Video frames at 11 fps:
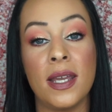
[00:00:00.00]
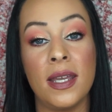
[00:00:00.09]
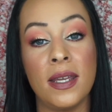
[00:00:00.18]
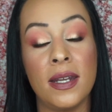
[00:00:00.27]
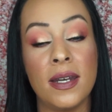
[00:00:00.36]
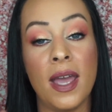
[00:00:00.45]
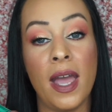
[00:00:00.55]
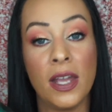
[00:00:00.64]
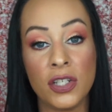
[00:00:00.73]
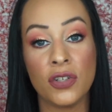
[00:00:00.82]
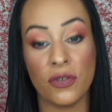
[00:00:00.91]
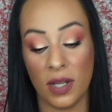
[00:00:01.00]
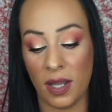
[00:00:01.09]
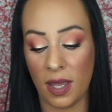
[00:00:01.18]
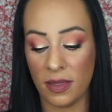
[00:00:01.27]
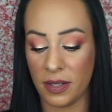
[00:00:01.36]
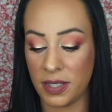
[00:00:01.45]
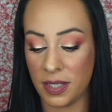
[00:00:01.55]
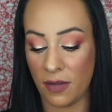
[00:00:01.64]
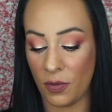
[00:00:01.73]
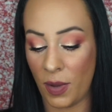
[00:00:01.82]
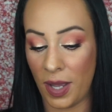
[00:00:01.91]
in entering this
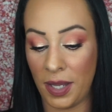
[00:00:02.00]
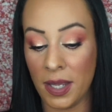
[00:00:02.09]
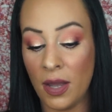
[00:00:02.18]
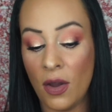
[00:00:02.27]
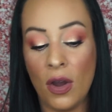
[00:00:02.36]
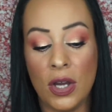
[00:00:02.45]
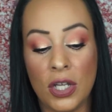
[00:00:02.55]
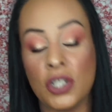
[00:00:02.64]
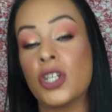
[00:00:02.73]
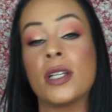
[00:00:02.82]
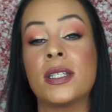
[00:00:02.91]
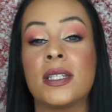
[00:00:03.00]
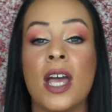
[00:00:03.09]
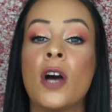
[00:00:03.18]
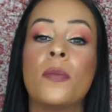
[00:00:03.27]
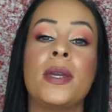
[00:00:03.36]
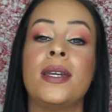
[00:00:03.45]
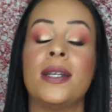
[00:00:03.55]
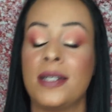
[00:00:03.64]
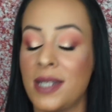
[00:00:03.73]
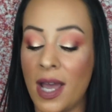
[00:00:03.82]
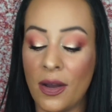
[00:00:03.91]
giveaway, just tell me
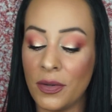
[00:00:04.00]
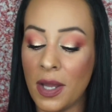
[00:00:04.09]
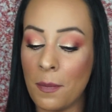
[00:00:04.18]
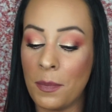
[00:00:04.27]
down